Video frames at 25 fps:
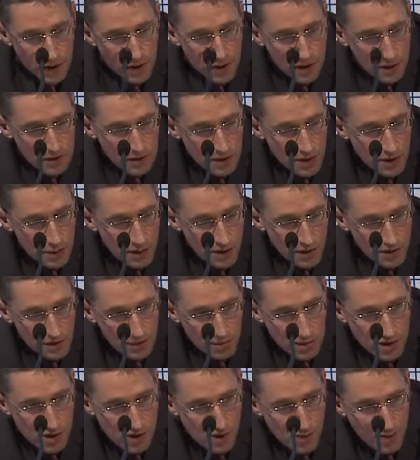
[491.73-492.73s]
So he went for
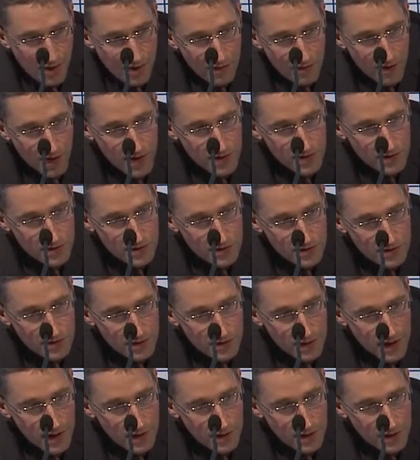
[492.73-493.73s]
bishop f8
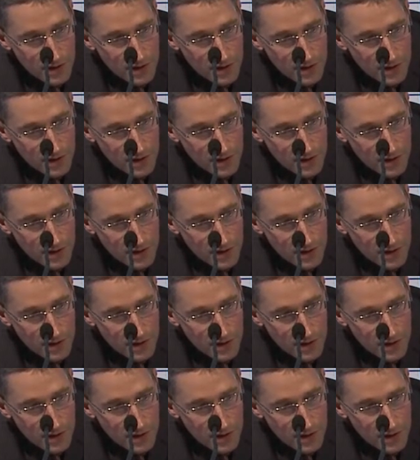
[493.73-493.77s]
instead.